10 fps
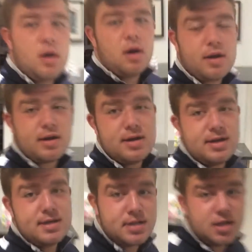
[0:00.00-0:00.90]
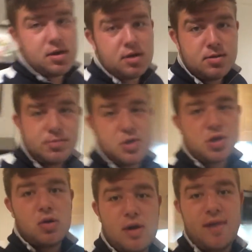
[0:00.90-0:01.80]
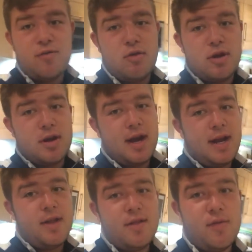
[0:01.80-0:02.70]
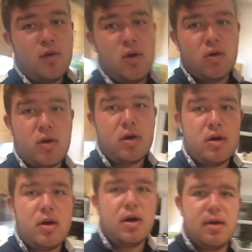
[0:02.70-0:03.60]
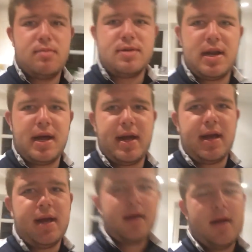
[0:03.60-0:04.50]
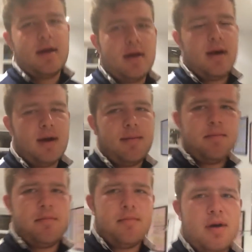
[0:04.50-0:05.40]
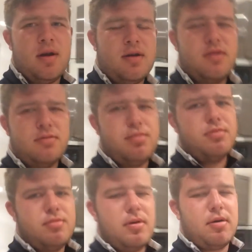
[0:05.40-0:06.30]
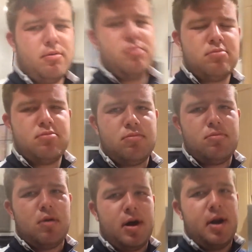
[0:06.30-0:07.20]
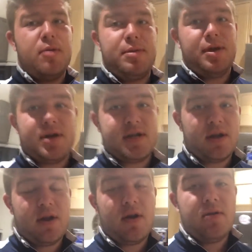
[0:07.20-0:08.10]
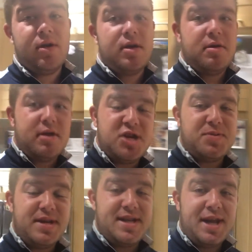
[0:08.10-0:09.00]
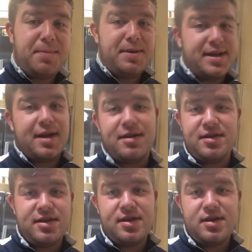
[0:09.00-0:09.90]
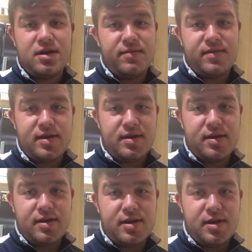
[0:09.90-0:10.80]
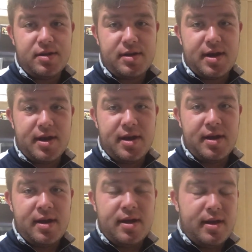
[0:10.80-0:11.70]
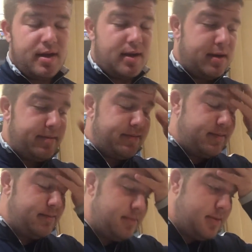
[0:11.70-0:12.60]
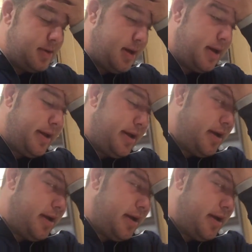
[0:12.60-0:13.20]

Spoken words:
Hi guys, I'm sorry I've not done any of the vlog today. I know, well, I know, but you guys don't know. It's been tipping it down here, over here in the UK today.